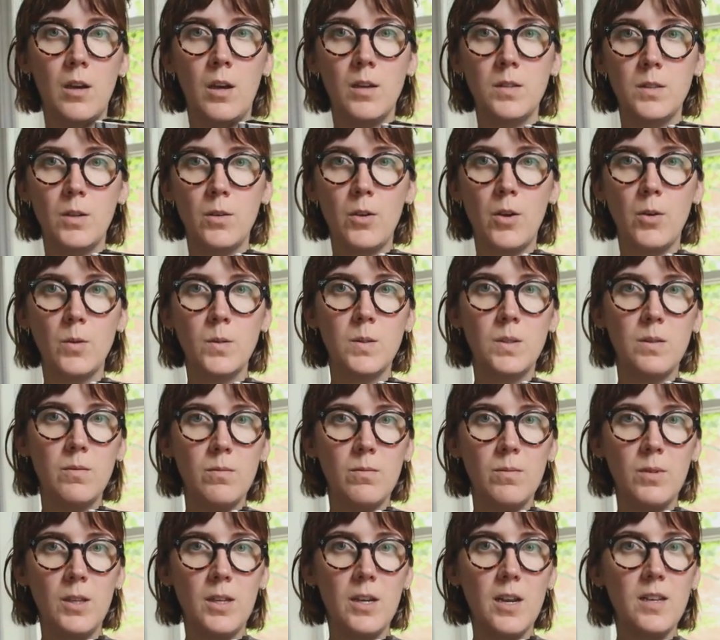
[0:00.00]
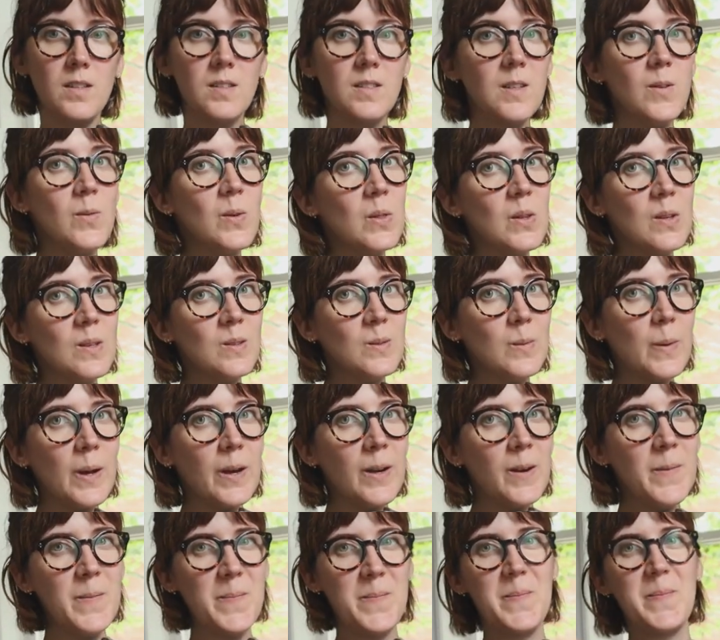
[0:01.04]
Also goes really nicely with this
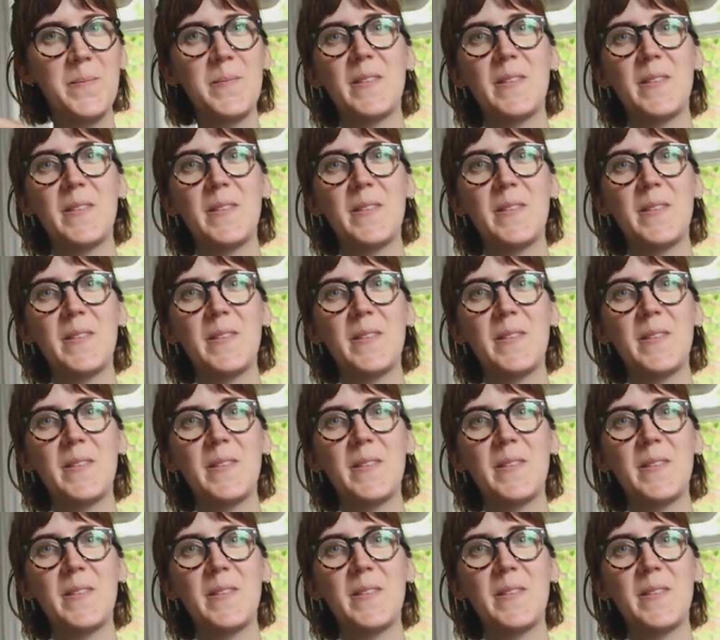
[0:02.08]
sweater.